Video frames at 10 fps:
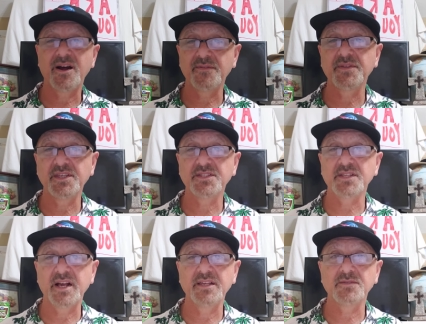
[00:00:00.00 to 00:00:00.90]
On these
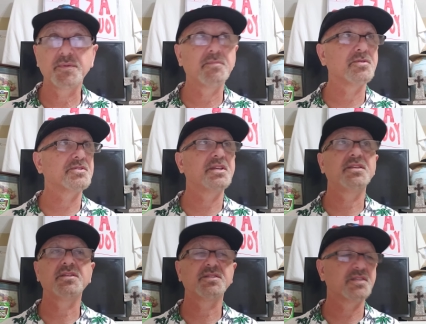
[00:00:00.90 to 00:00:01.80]
signs, people
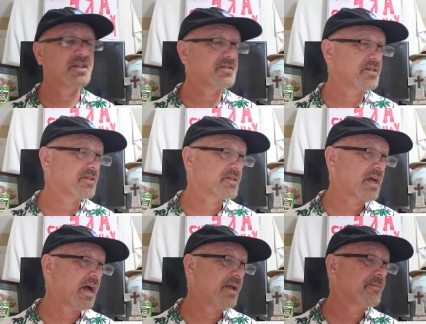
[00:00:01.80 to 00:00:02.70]
seeing these things in the
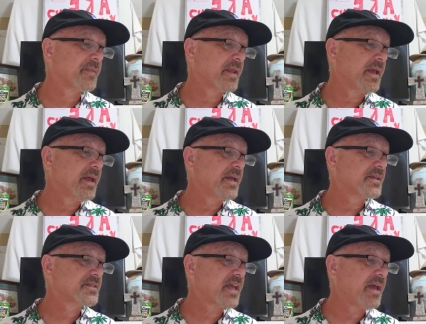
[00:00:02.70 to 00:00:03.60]
sky,
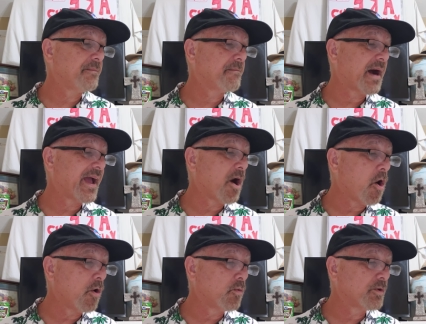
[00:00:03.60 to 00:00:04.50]

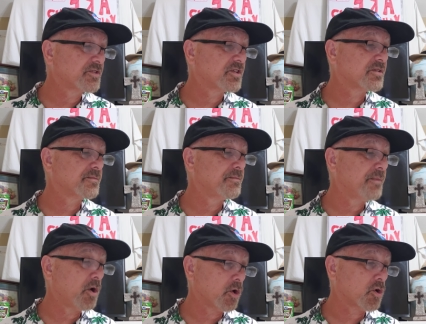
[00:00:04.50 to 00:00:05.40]
semeion, which is
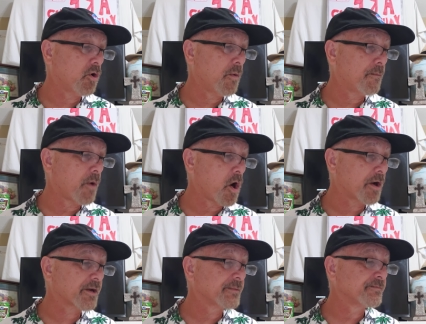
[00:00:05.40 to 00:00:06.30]
miracle,
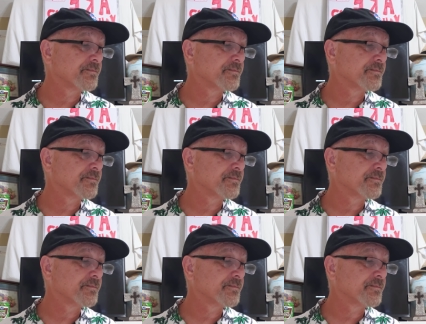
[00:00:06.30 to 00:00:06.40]
mark,